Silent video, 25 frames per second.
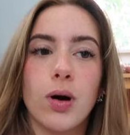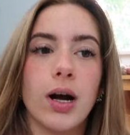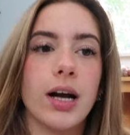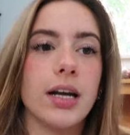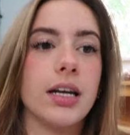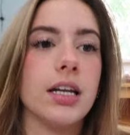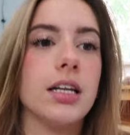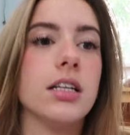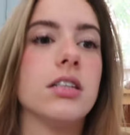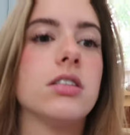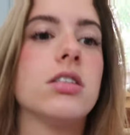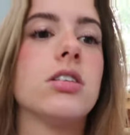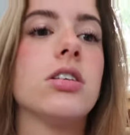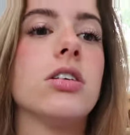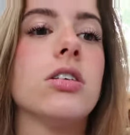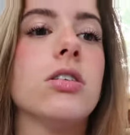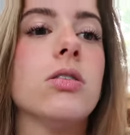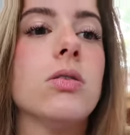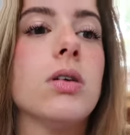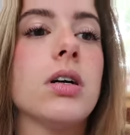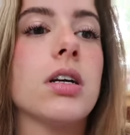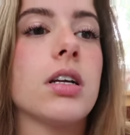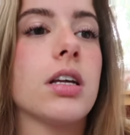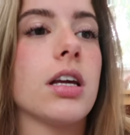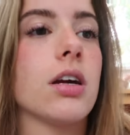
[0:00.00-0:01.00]
I need
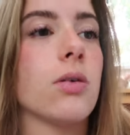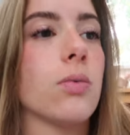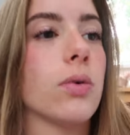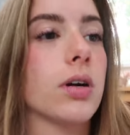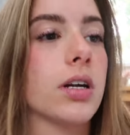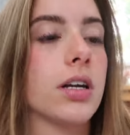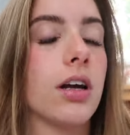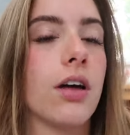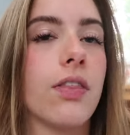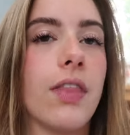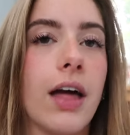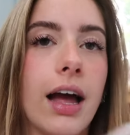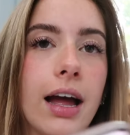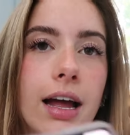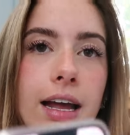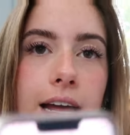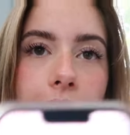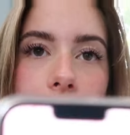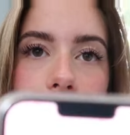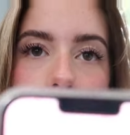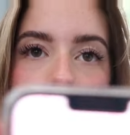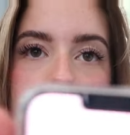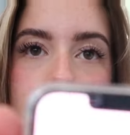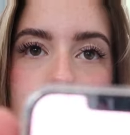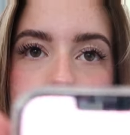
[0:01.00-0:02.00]
to get working on that. I
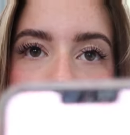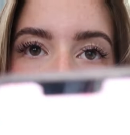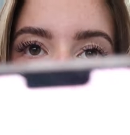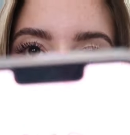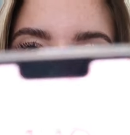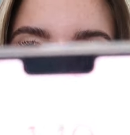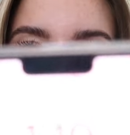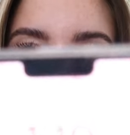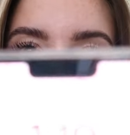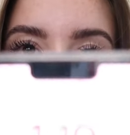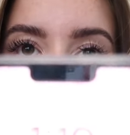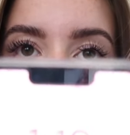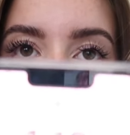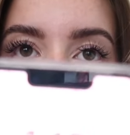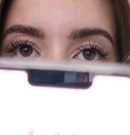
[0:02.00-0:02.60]
have something to do at